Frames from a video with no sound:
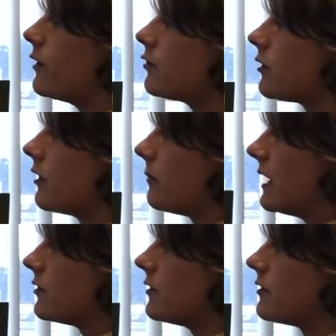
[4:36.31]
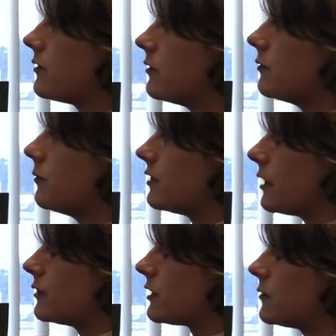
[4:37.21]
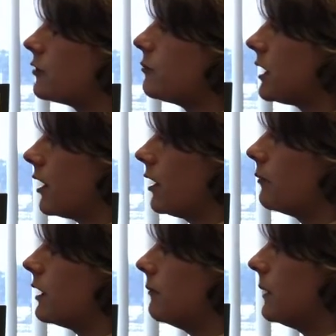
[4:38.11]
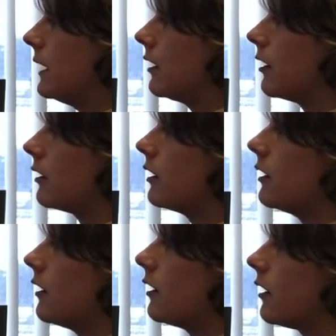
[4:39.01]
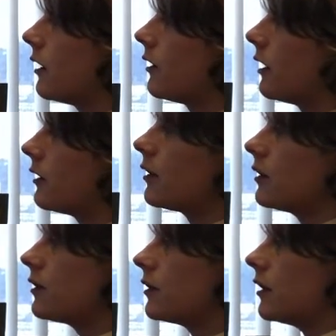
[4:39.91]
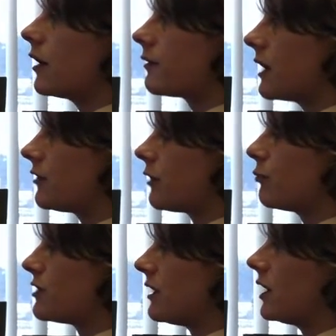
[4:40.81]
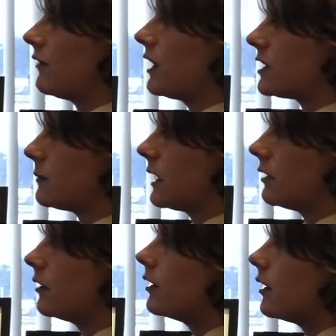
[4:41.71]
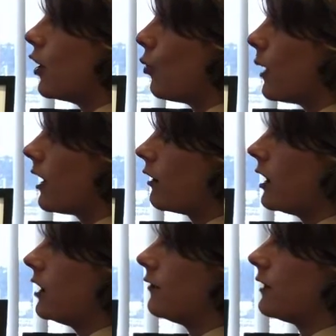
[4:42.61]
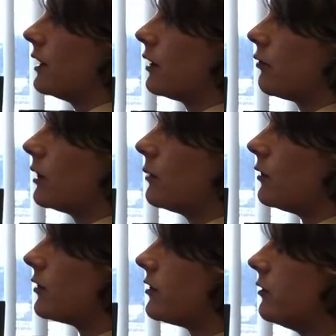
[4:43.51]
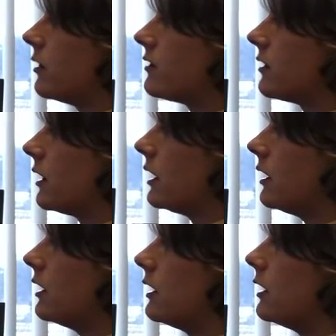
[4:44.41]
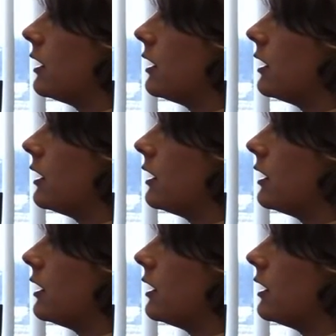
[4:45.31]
future, if subjects do become impaired, then the legally authorized representative has been aware of and agreeable to the study